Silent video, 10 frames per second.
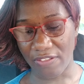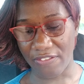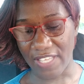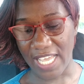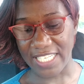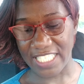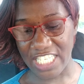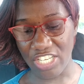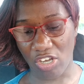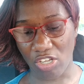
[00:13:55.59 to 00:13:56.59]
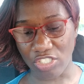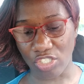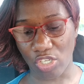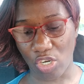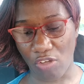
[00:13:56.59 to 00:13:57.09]
that he
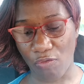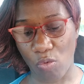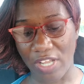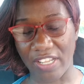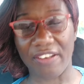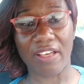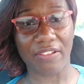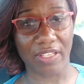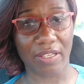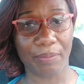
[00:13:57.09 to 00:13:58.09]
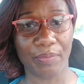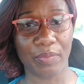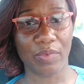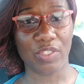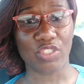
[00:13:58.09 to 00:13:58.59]
also love one another.
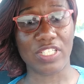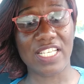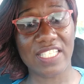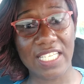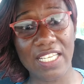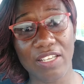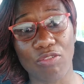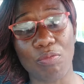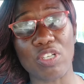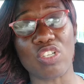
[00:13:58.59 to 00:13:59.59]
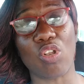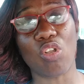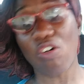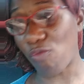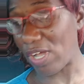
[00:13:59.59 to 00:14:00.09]
So you see, we must
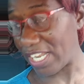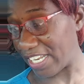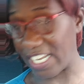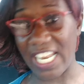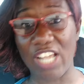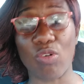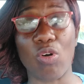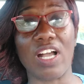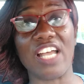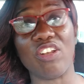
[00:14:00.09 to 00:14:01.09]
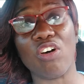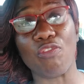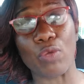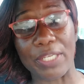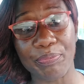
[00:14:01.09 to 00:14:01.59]
love one another like how God
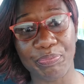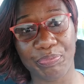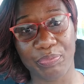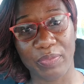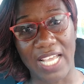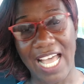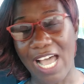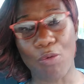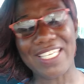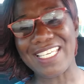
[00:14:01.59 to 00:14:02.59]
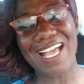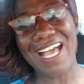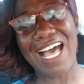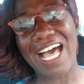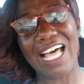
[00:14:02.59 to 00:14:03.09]
love we. And we
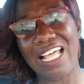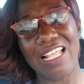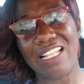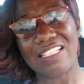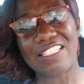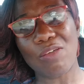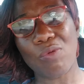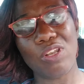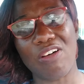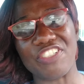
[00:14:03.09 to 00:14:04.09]
can't say we love